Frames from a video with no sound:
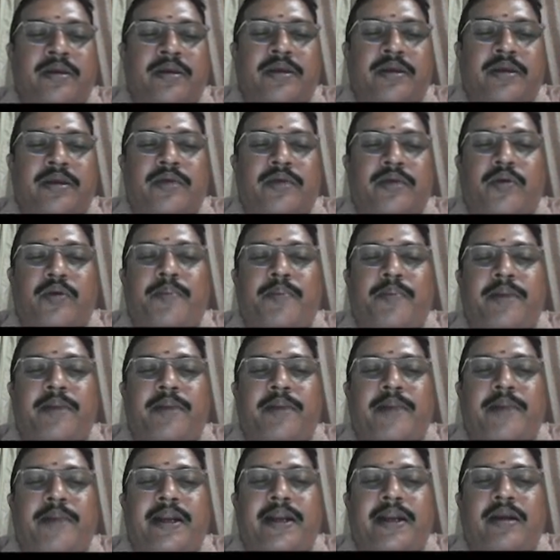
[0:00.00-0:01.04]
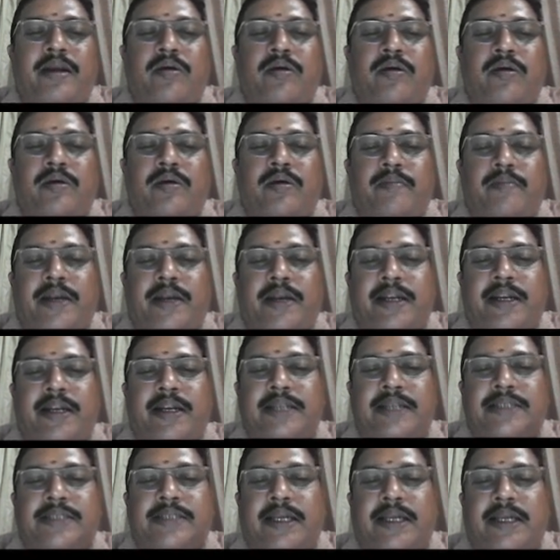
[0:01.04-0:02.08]
the European patent law
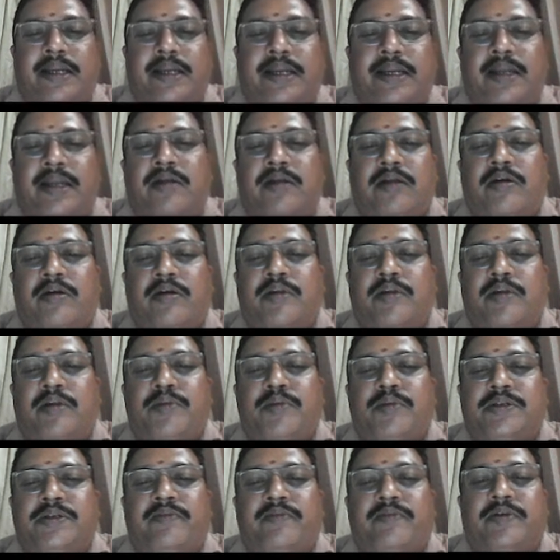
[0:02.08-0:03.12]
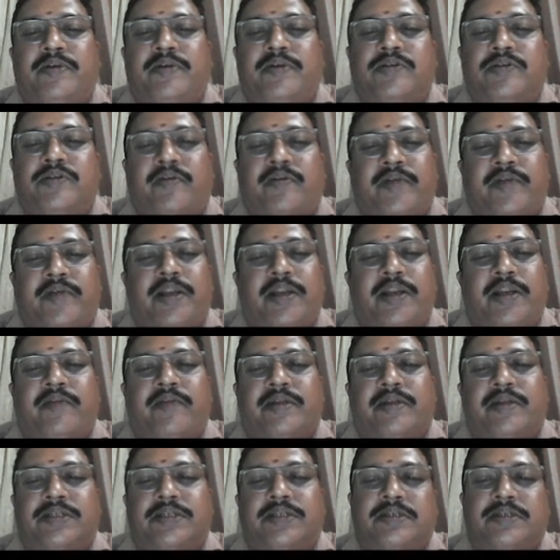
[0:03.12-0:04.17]
mandates a technical contribution for software
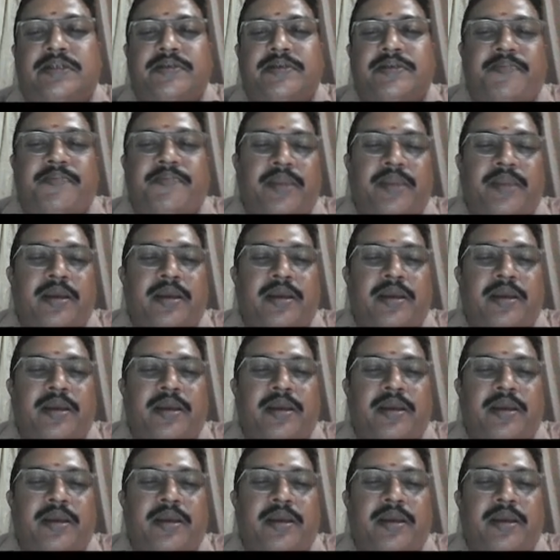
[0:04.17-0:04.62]
inventions